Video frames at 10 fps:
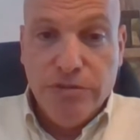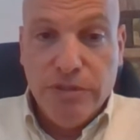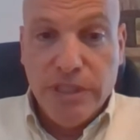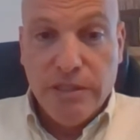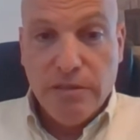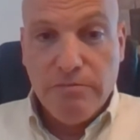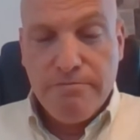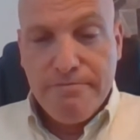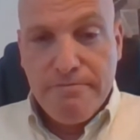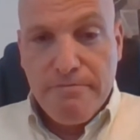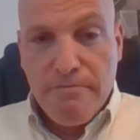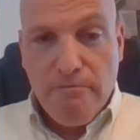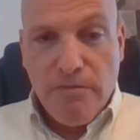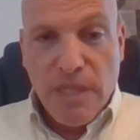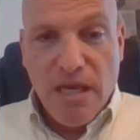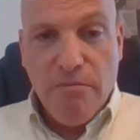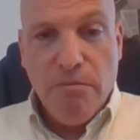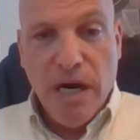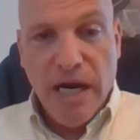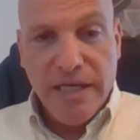unit,
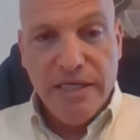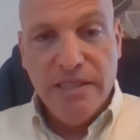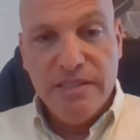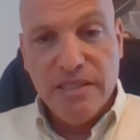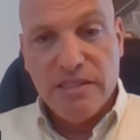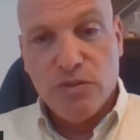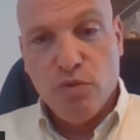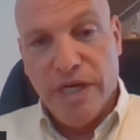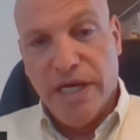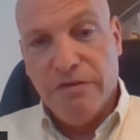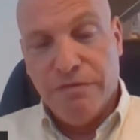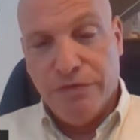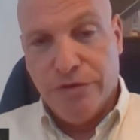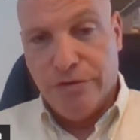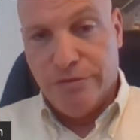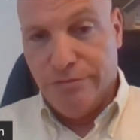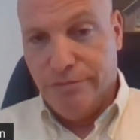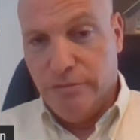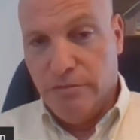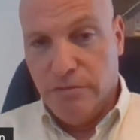my easiest way for,
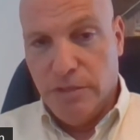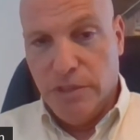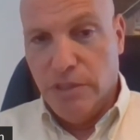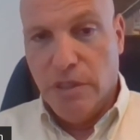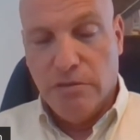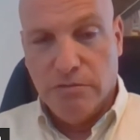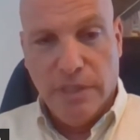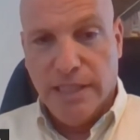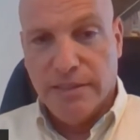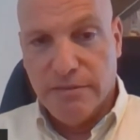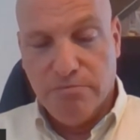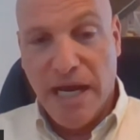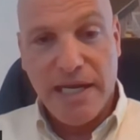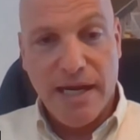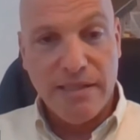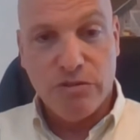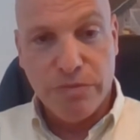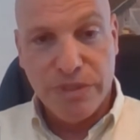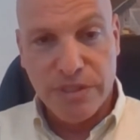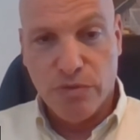you know, and my
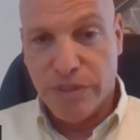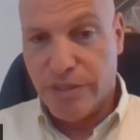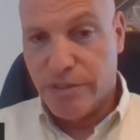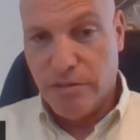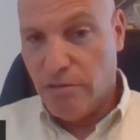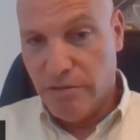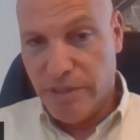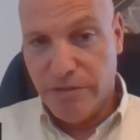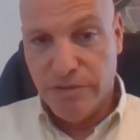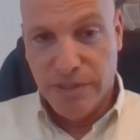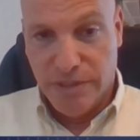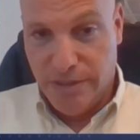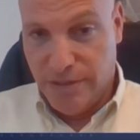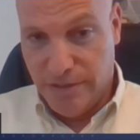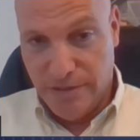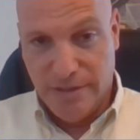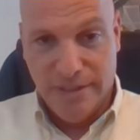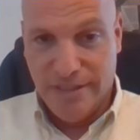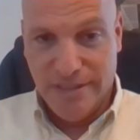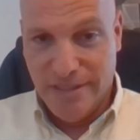customers were all the units,
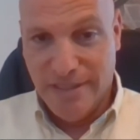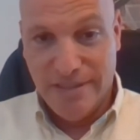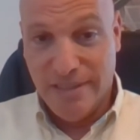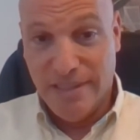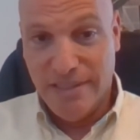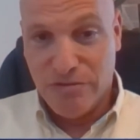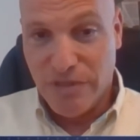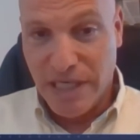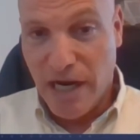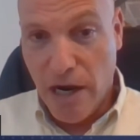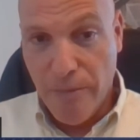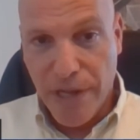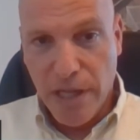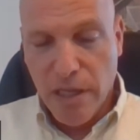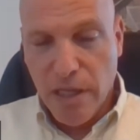the Israeli army.